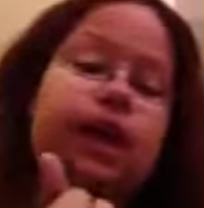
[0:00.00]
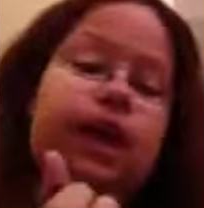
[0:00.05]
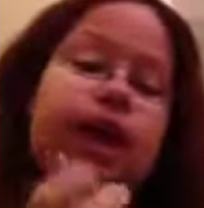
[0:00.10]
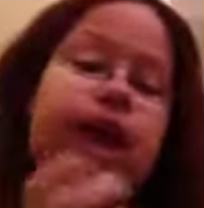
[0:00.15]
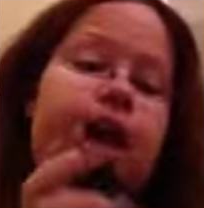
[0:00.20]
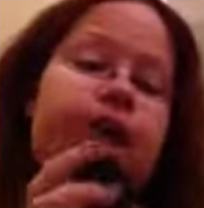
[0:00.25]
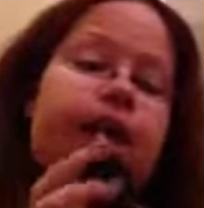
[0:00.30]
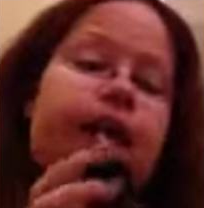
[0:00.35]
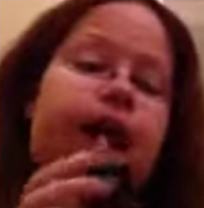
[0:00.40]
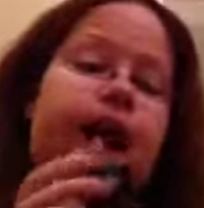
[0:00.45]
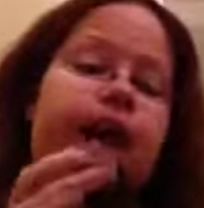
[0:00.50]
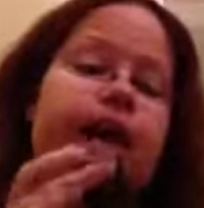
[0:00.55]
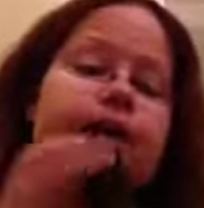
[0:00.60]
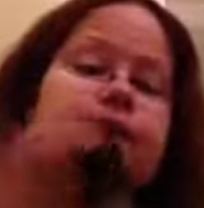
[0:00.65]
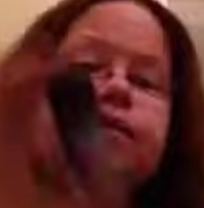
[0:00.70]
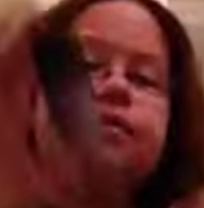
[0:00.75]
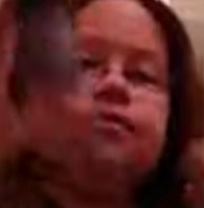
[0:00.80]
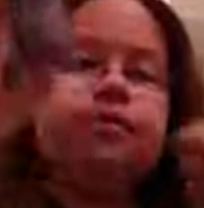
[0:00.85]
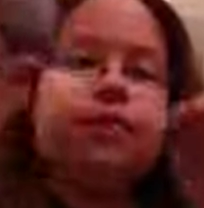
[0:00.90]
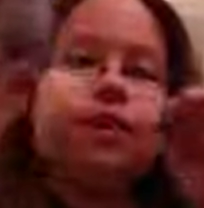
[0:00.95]
And I
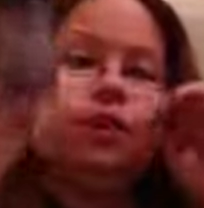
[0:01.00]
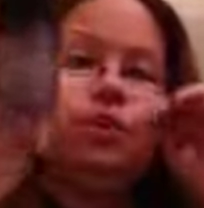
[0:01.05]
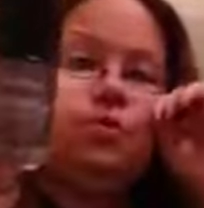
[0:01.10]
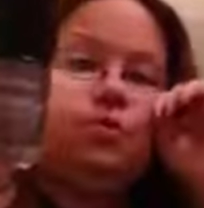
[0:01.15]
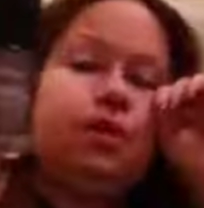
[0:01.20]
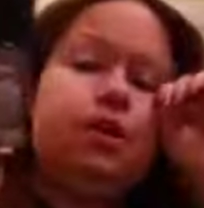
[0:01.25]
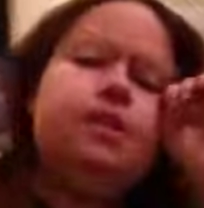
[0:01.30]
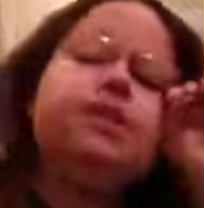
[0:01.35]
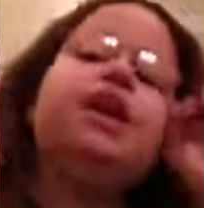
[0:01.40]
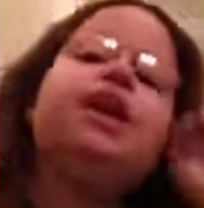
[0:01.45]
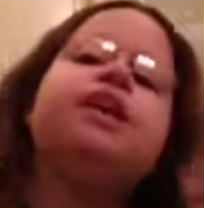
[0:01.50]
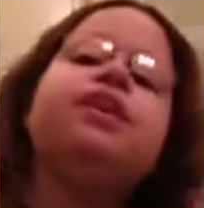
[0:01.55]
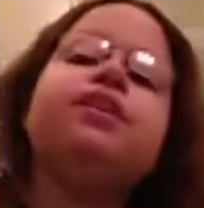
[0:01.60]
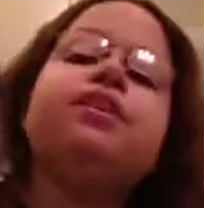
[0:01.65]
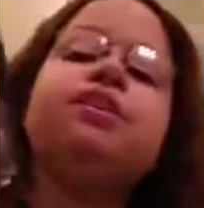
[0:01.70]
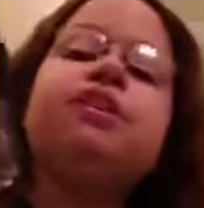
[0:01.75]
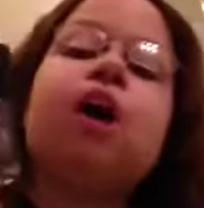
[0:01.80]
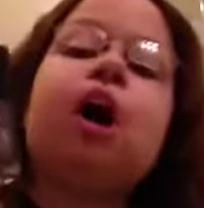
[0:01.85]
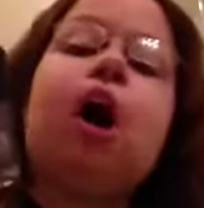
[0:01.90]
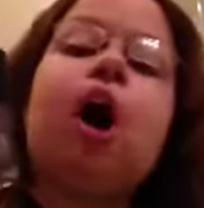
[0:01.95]
give this one 10
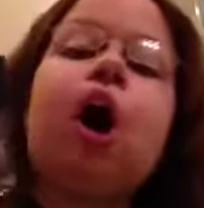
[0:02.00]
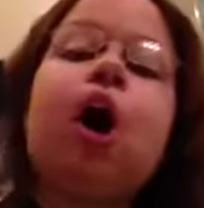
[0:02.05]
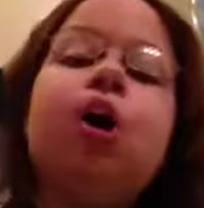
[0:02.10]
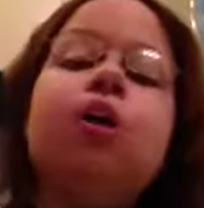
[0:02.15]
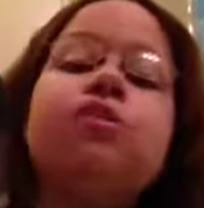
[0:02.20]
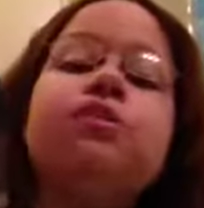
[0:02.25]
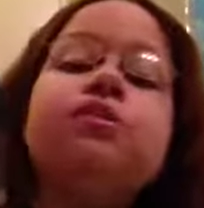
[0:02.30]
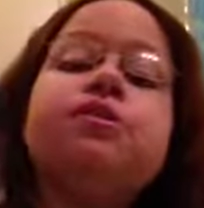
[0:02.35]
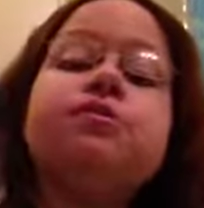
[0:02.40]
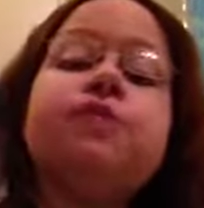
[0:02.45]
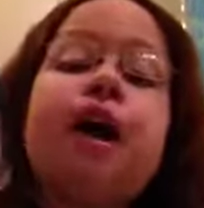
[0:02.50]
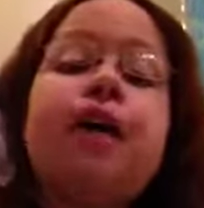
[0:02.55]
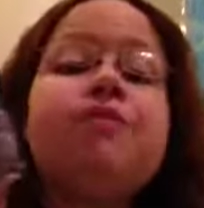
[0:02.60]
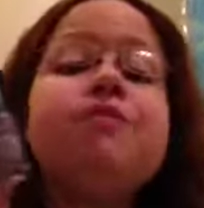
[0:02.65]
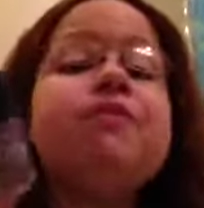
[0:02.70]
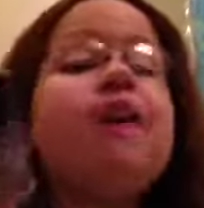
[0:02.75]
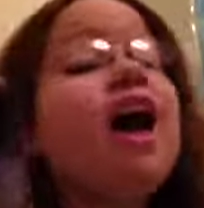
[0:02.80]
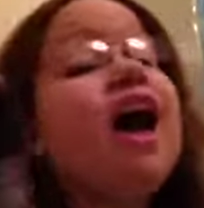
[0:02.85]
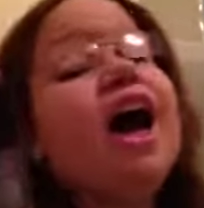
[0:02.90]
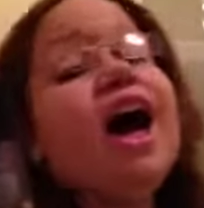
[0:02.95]
stars. Not
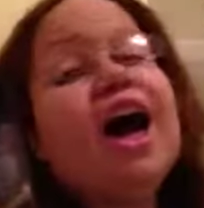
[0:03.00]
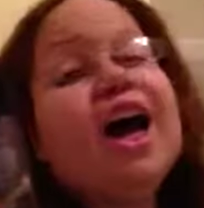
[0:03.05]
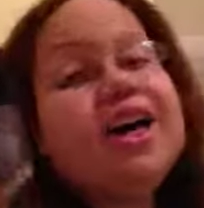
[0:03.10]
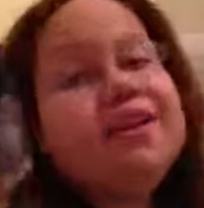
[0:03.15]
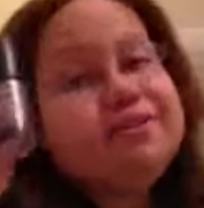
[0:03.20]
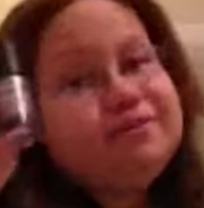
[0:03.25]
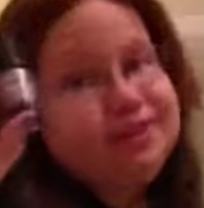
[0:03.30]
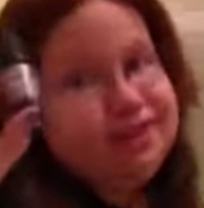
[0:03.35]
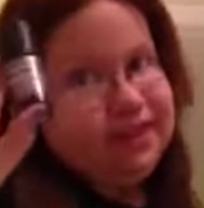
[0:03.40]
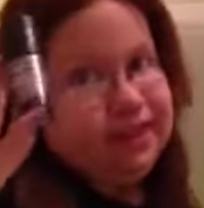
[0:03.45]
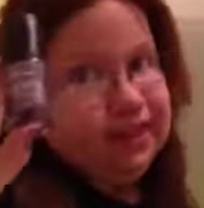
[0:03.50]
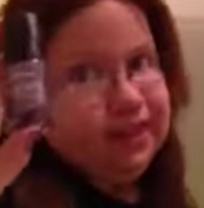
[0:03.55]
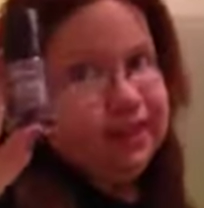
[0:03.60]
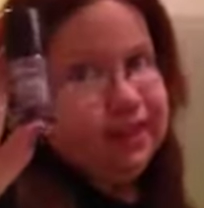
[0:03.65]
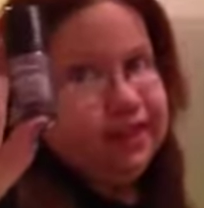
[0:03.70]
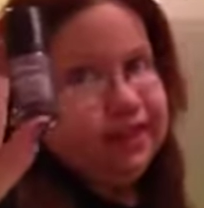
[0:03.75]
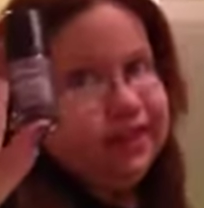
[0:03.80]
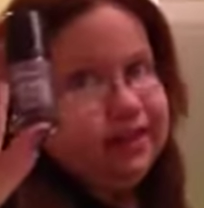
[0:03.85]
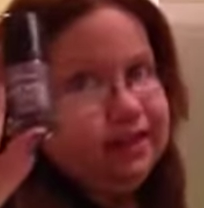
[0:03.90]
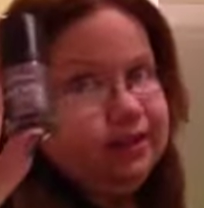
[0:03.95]
5,
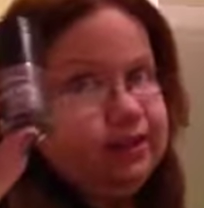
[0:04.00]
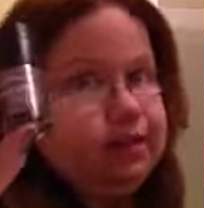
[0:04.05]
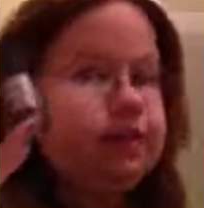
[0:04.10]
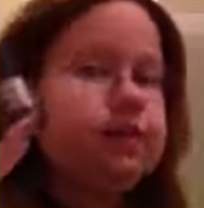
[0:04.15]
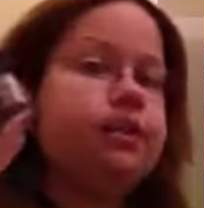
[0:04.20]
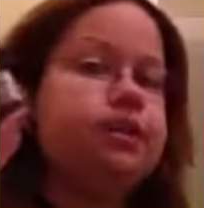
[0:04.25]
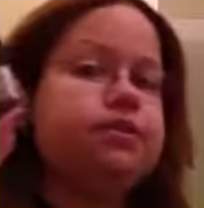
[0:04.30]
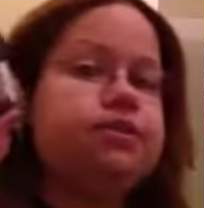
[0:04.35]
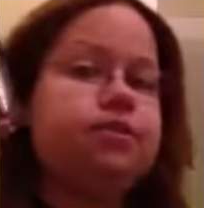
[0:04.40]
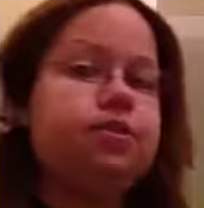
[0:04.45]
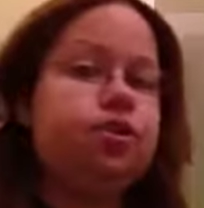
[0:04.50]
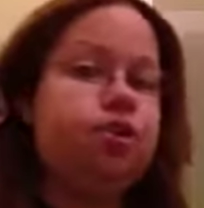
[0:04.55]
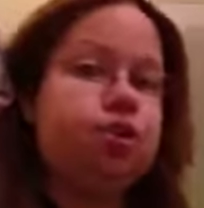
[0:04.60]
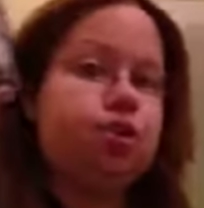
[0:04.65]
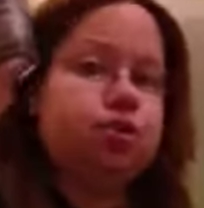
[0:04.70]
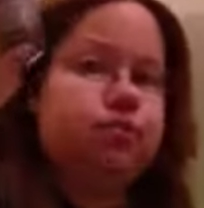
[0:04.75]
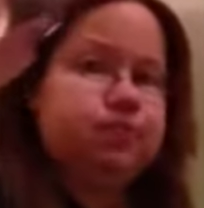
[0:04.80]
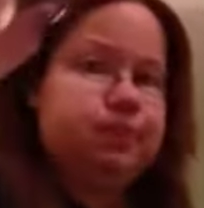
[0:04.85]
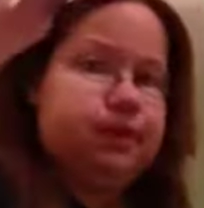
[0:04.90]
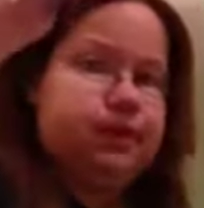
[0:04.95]
10. Yes, you
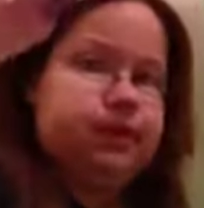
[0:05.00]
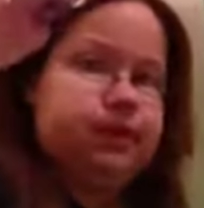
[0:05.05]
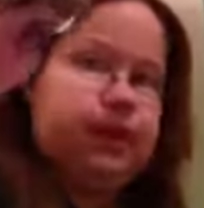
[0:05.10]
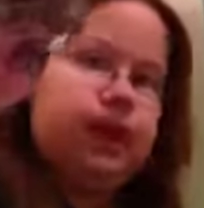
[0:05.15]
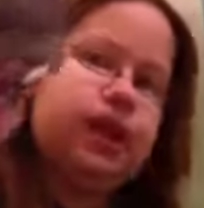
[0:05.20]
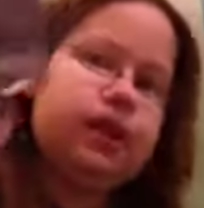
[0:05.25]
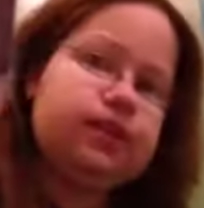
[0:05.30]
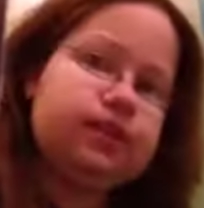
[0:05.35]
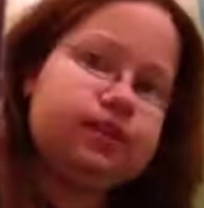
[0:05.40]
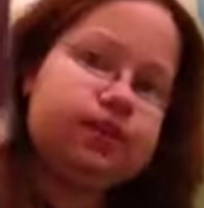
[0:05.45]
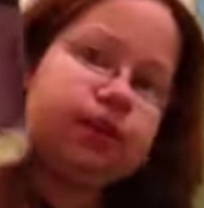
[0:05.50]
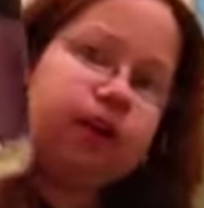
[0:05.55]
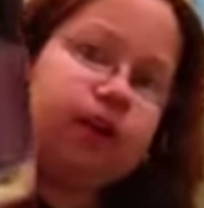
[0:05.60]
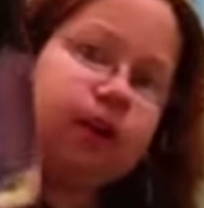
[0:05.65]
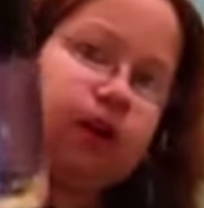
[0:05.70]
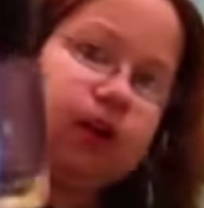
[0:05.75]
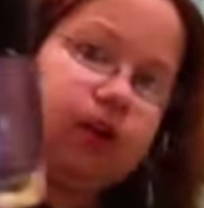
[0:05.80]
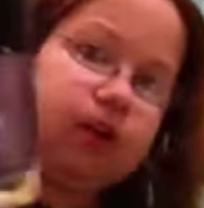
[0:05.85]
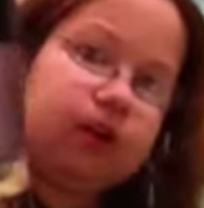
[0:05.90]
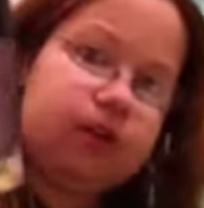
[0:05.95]
heard me. 10
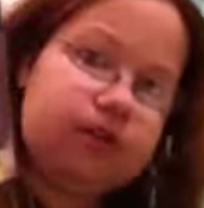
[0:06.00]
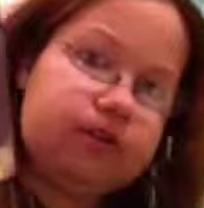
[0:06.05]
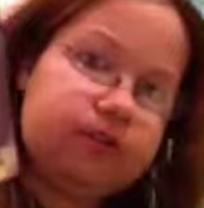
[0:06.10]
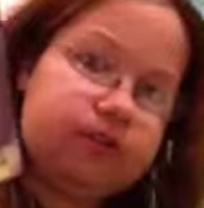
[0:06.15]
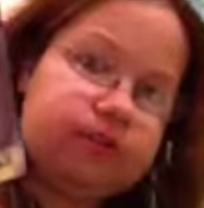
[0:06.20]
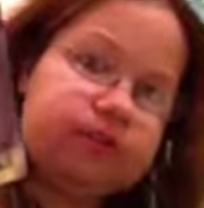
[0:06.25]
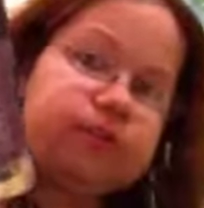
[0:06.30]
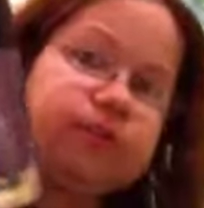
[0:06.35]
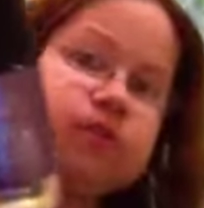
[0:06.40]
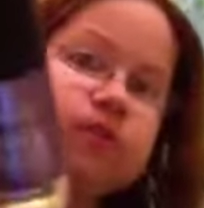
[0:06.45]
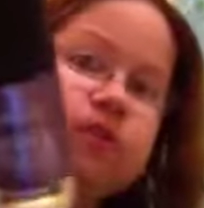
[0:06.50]
stars.